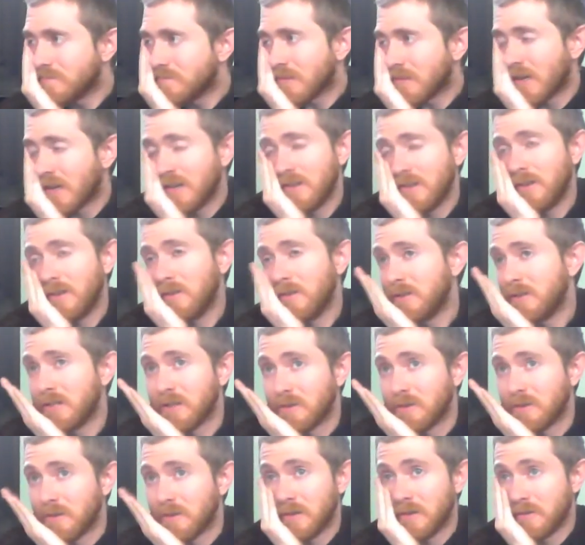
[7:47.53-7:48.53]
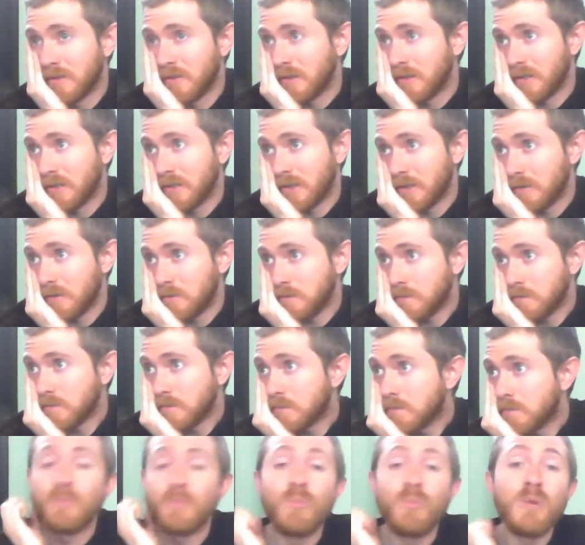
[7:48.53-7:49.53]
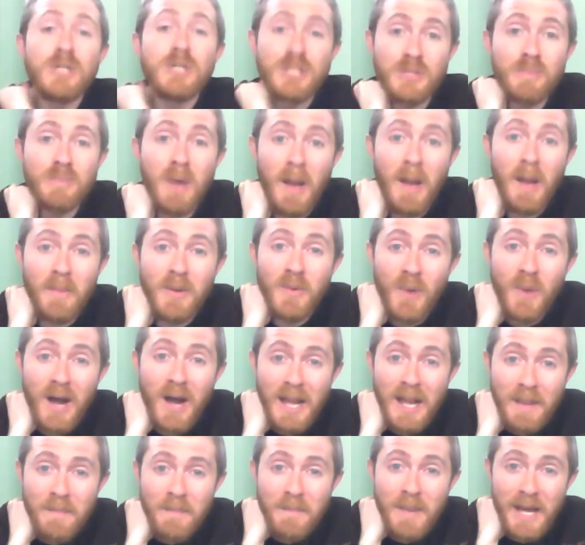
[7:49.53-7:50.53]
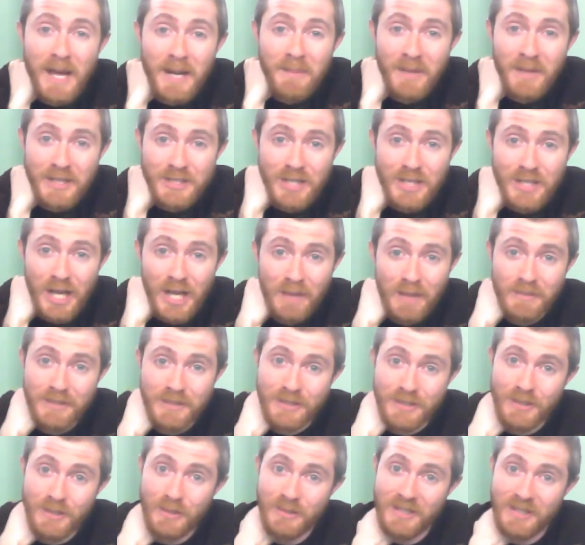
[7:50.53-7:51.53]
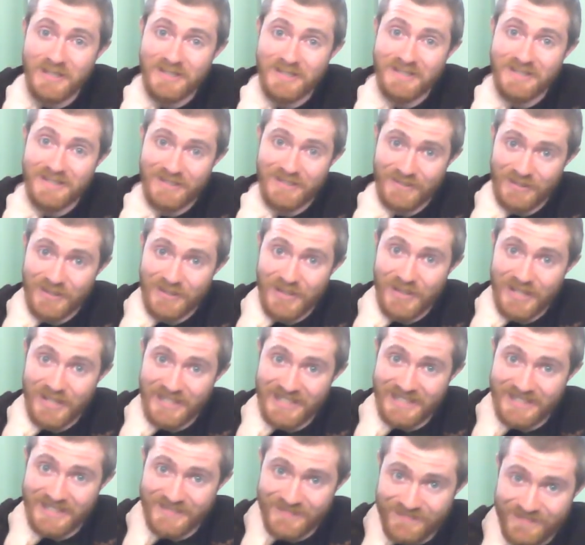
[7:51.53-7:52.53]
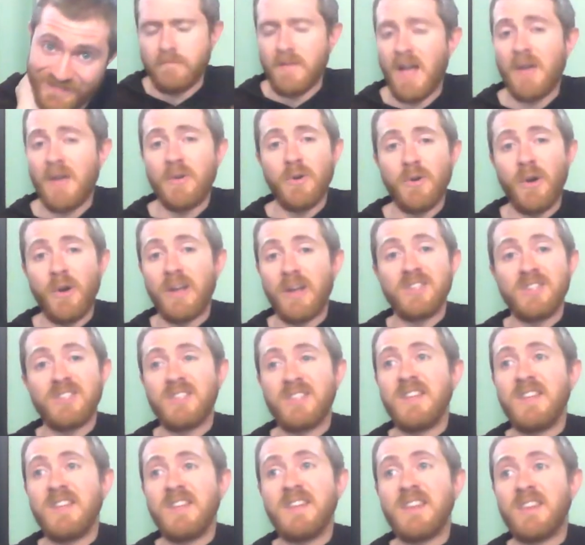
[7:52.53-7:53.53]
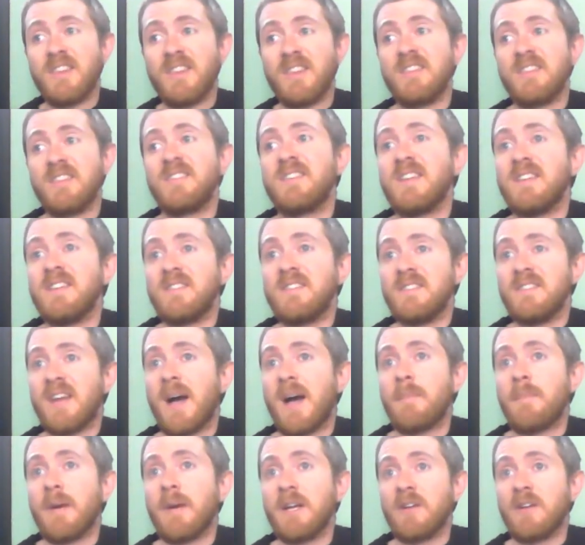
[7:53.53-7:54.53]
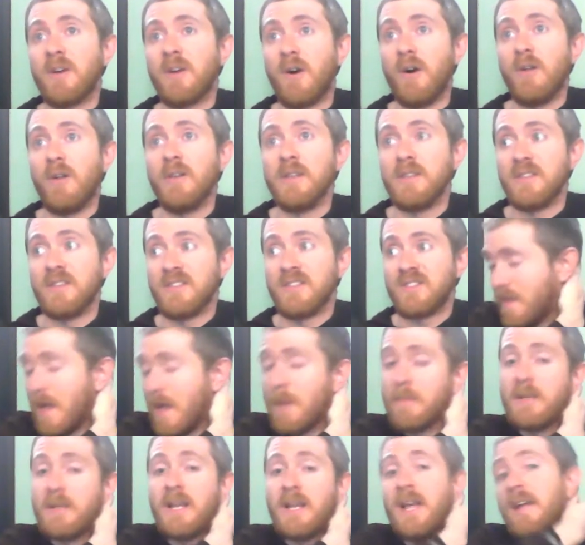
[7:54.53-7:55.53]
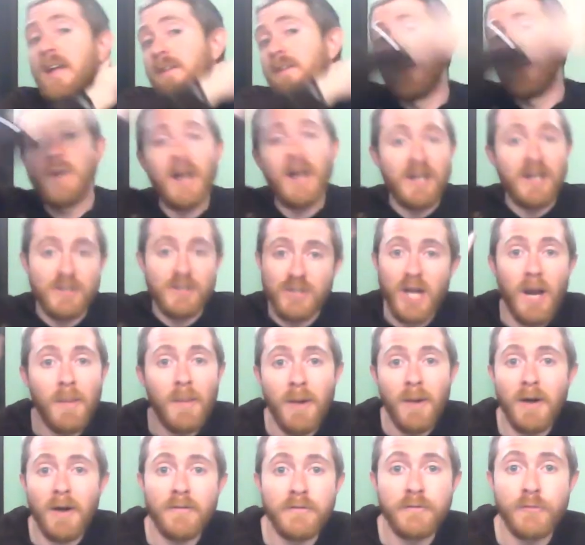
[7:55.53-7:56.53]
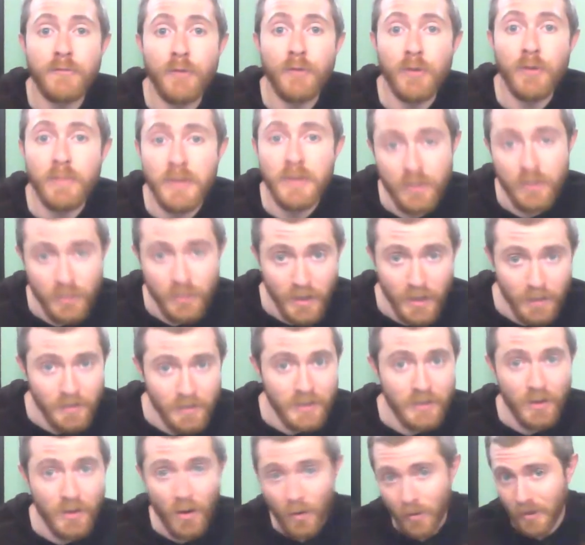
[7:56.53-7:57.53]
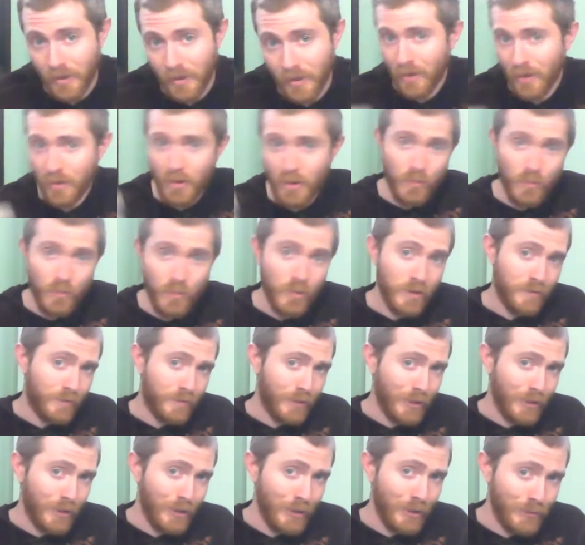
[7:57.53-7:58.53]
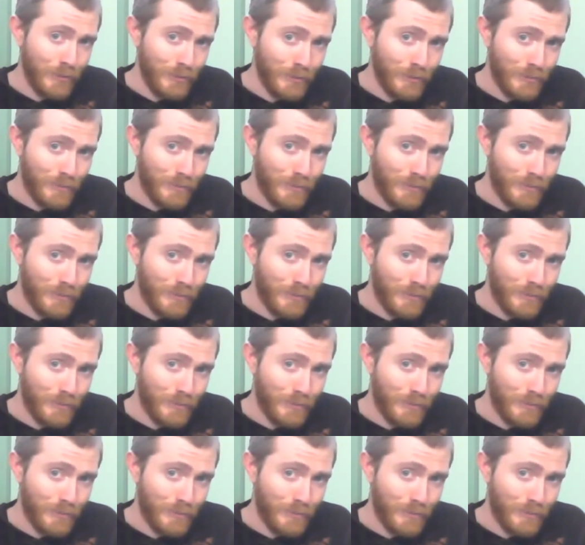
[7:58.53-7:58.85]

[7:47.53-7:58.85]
I really don't. Which is probably why I'm bad at my job and don't necessarily like it. I don't know, I just think that this is not my calling. I mean, hey, if you got a job offer for me, you let me know and I'll come work for you.